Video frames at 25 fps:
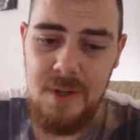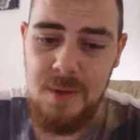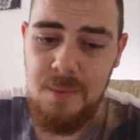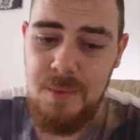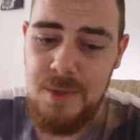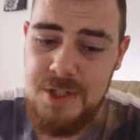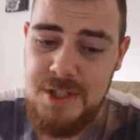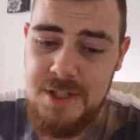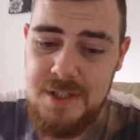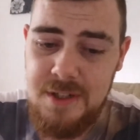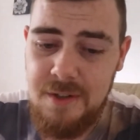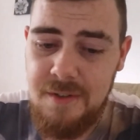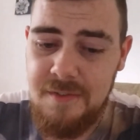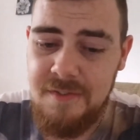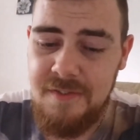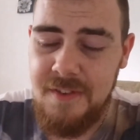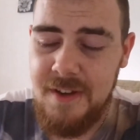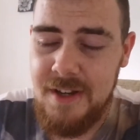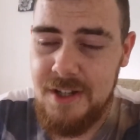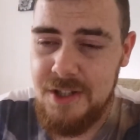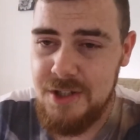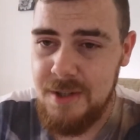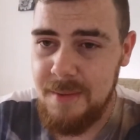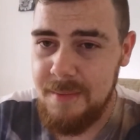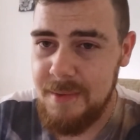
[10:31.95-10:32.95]
which is a good
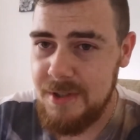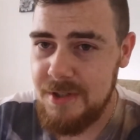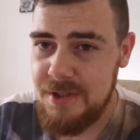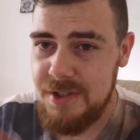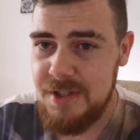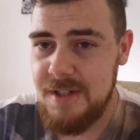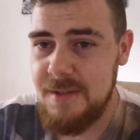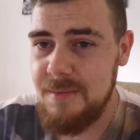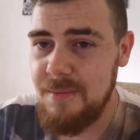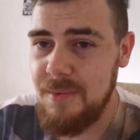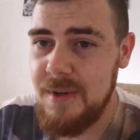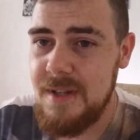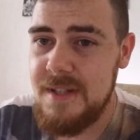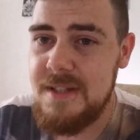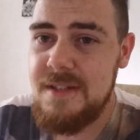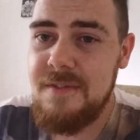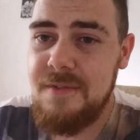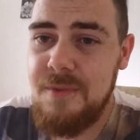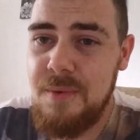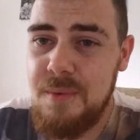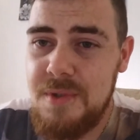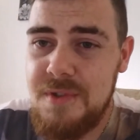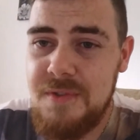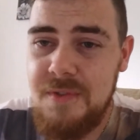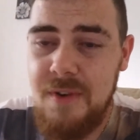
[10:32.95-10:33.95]
feature because you didn't want it to
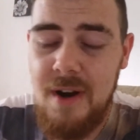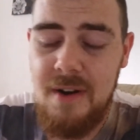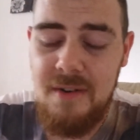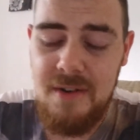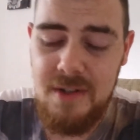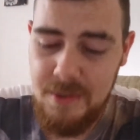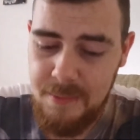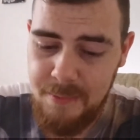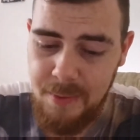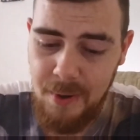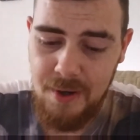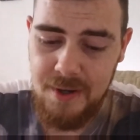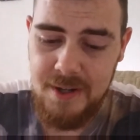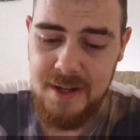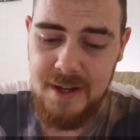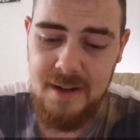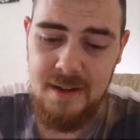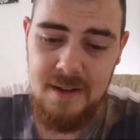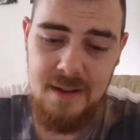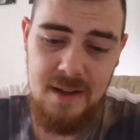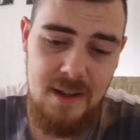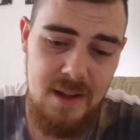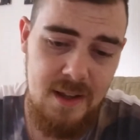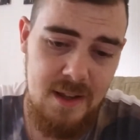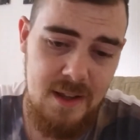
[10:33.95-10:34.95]
false fire in your
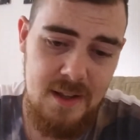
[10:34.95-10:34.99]
pocket.